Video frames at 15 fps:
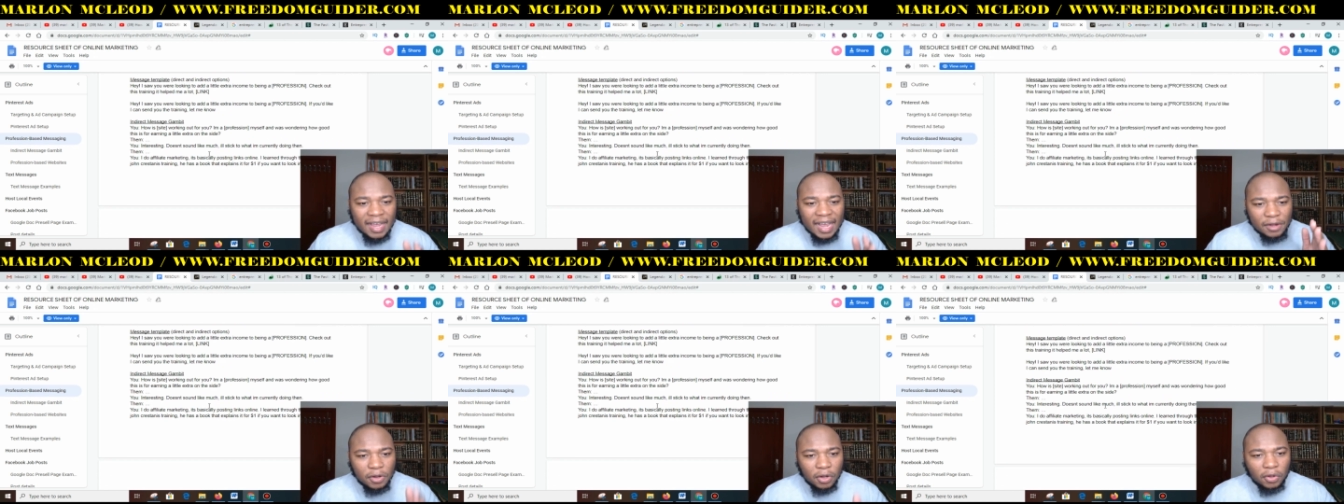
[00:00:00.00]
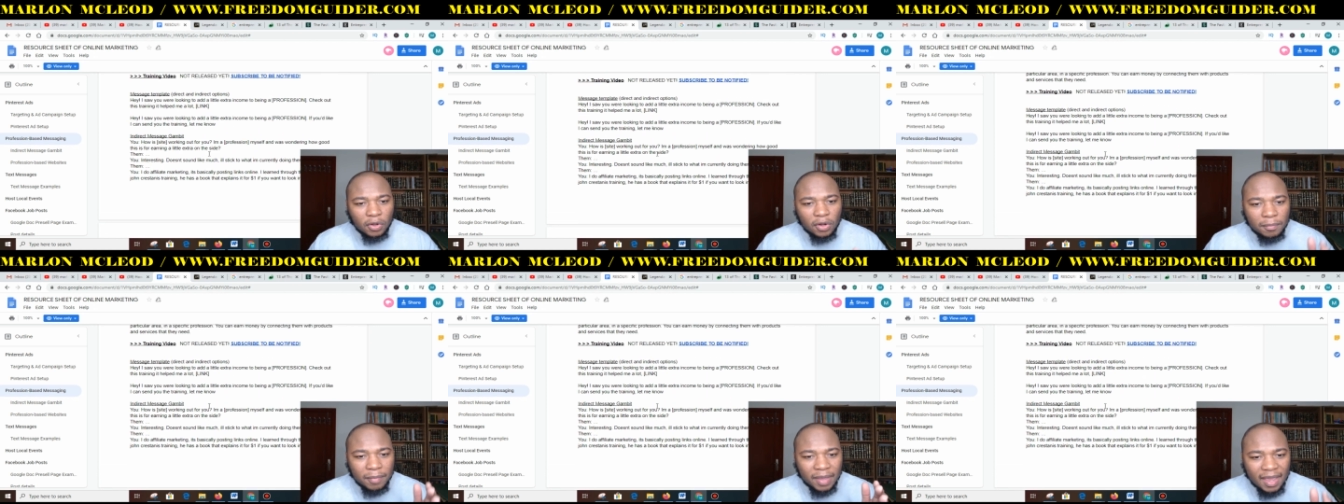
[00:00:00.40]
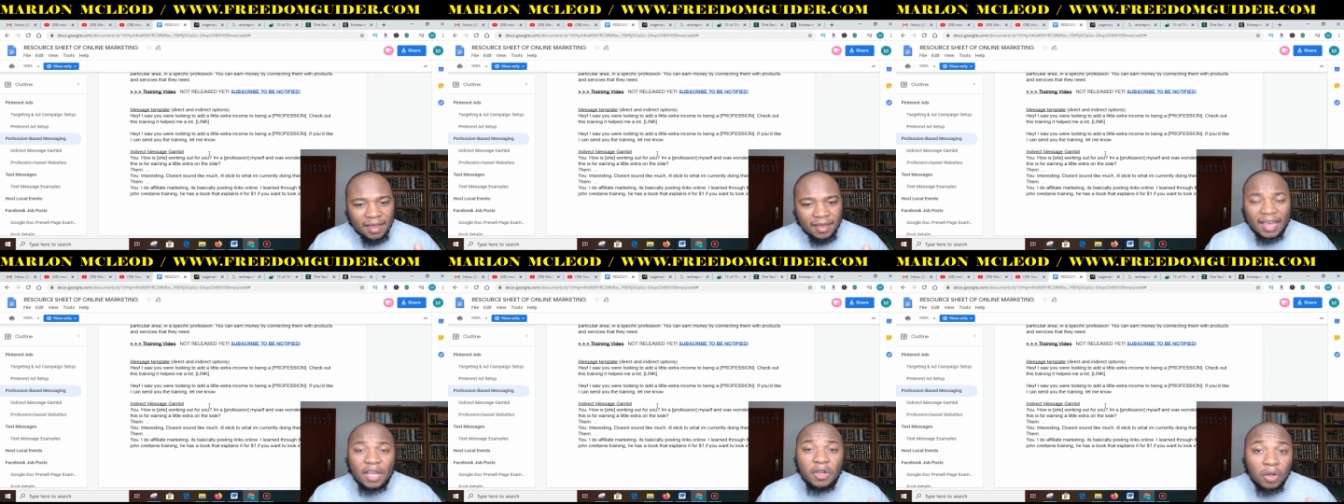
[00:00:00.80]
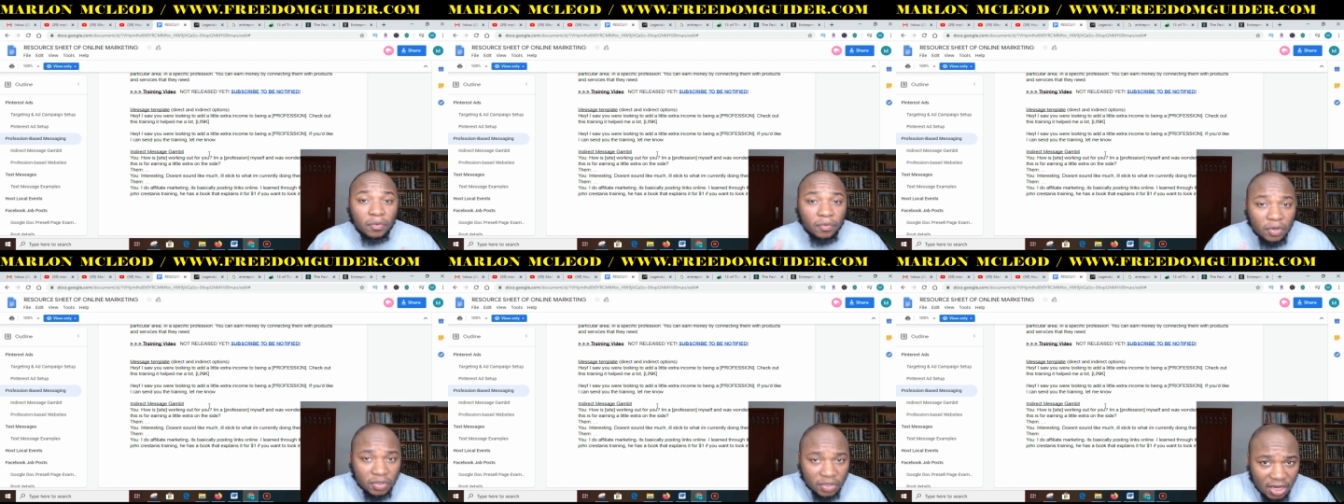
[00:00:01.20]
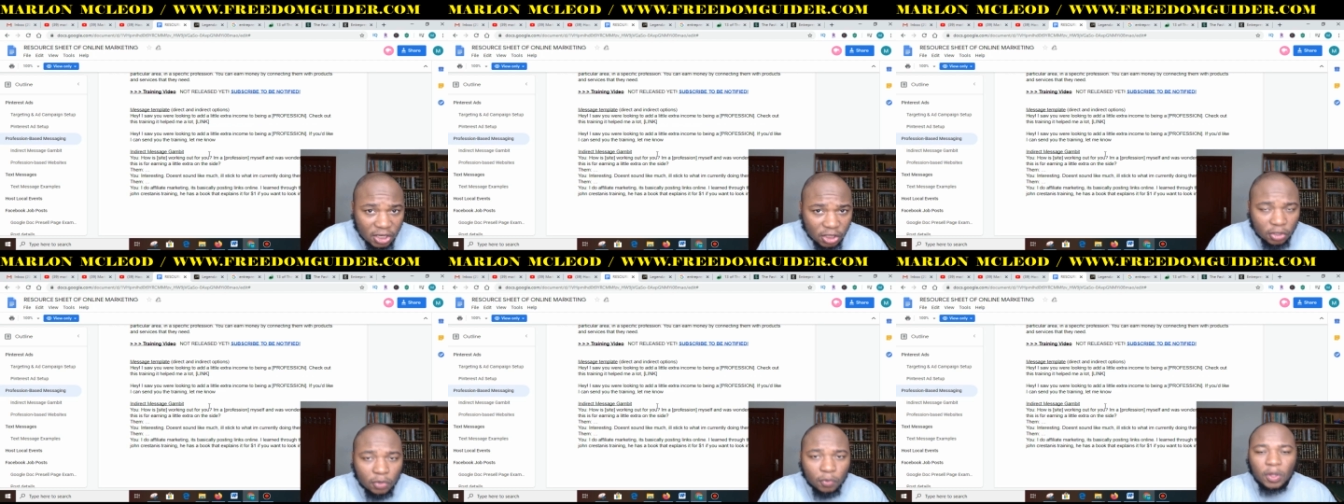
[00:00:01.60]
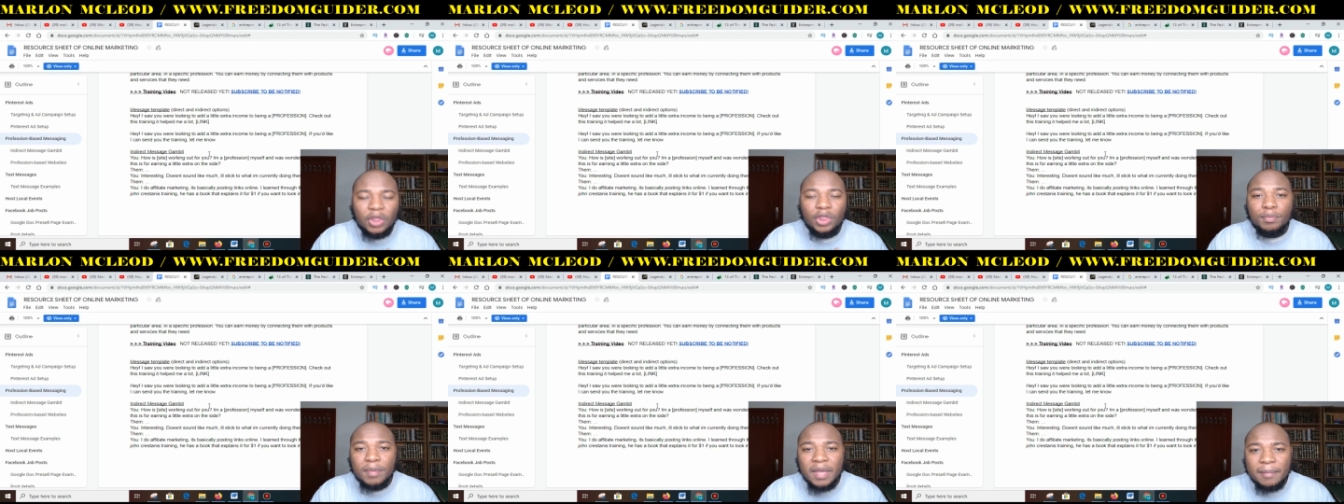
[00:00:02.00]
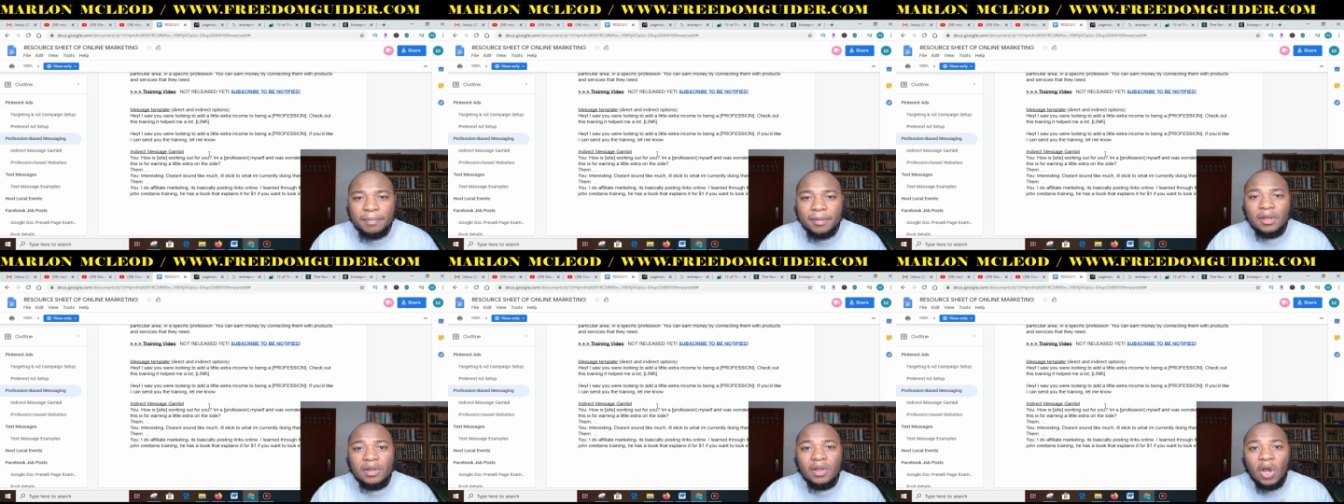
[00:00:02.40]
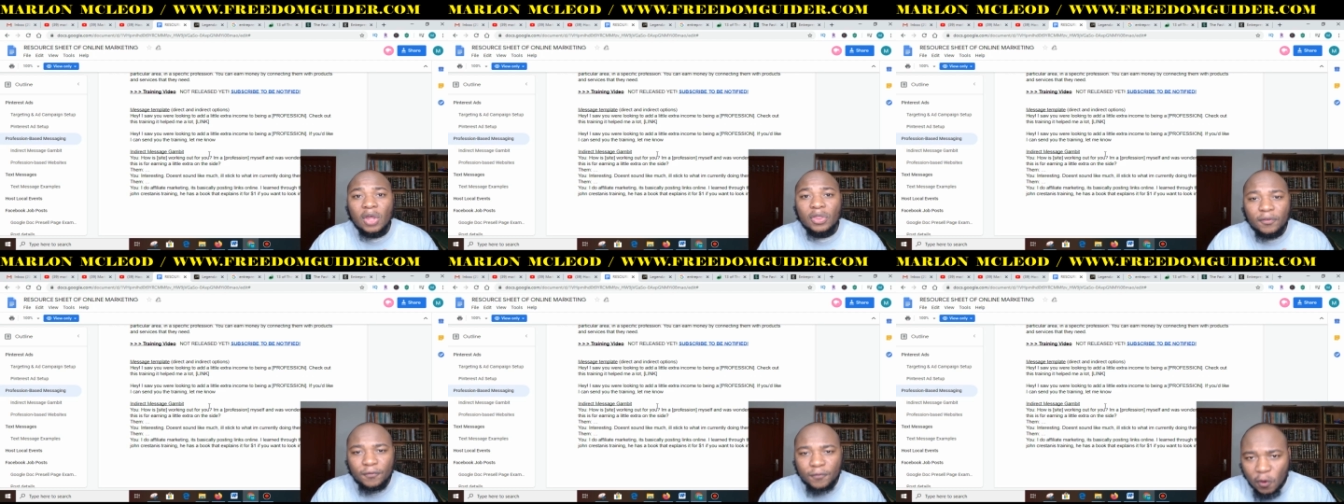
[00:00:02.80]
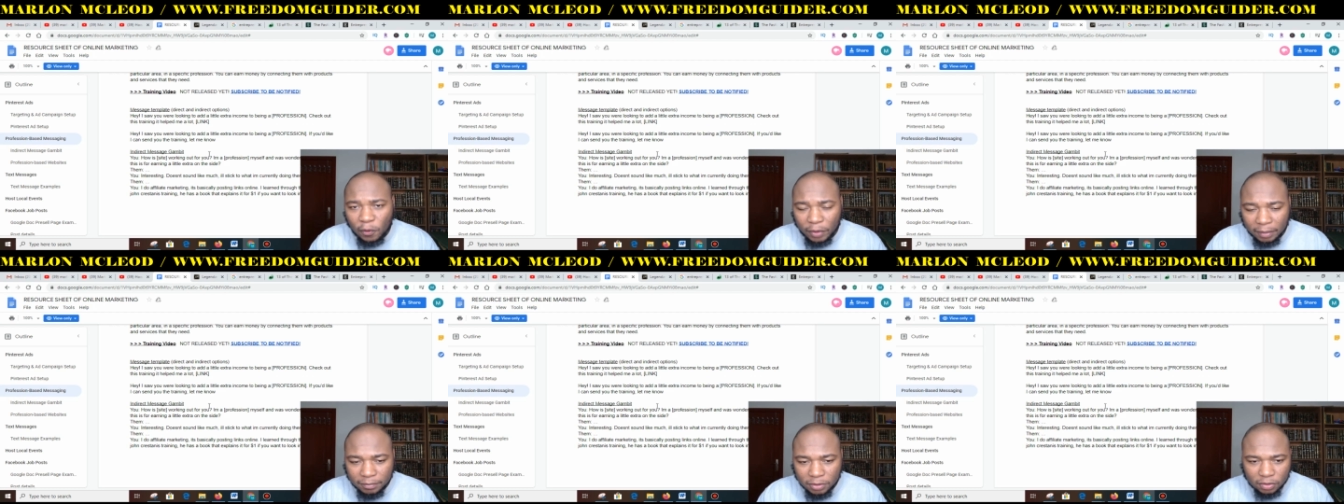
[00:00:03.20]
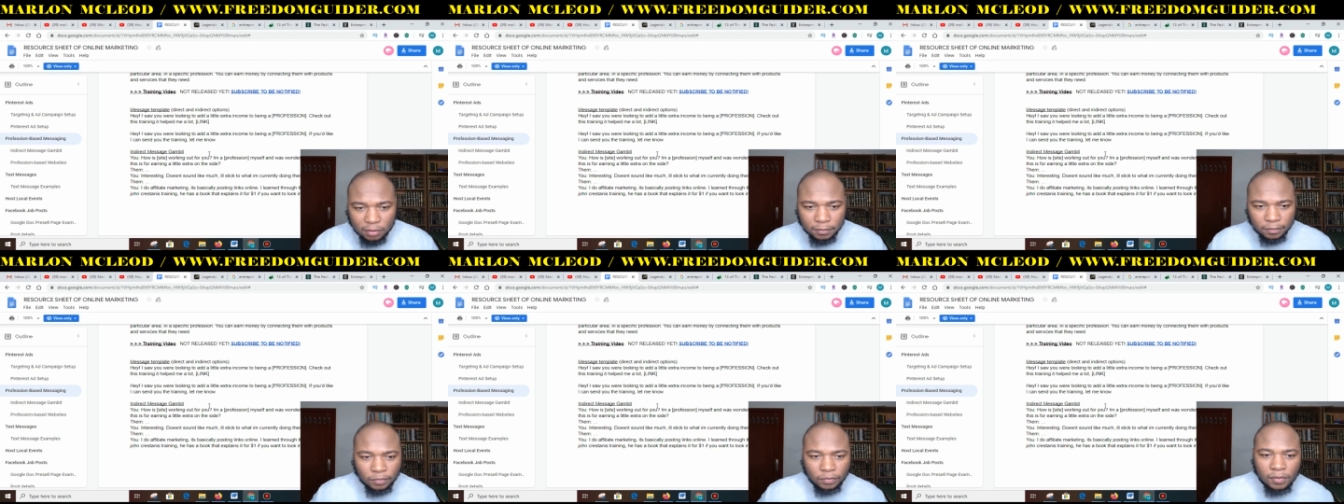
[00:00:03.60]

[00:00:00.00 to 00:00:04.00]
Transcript: and you're going to make a conversation with people on the forums.